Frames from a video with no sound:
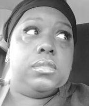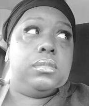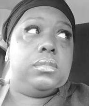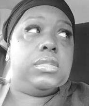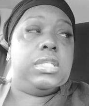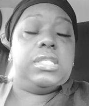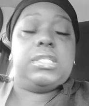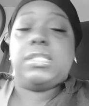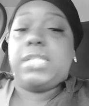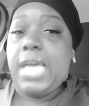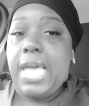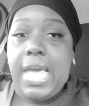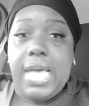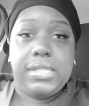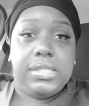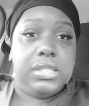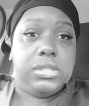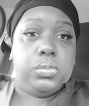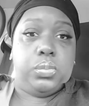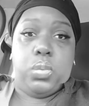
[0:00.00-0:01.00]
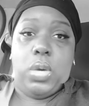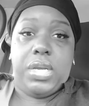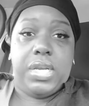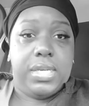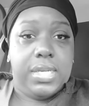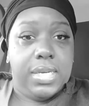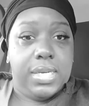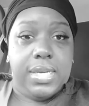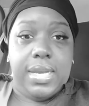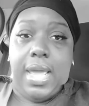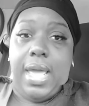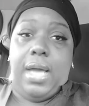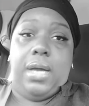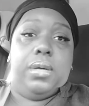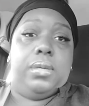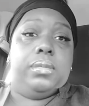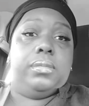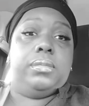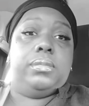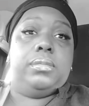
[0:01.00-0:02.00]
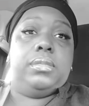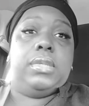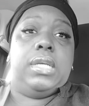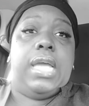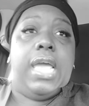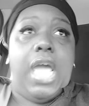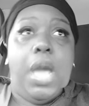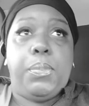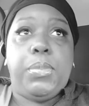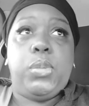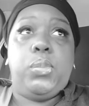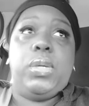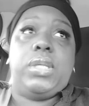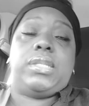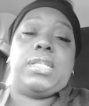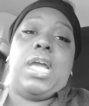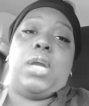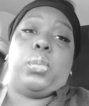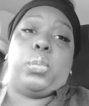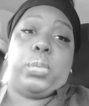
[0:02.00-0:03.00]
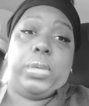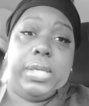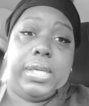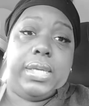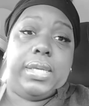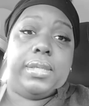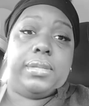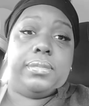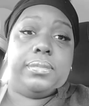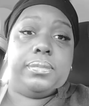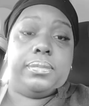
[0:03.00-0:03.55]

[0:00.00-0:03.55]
These guys is running in and out. Help you with that rent.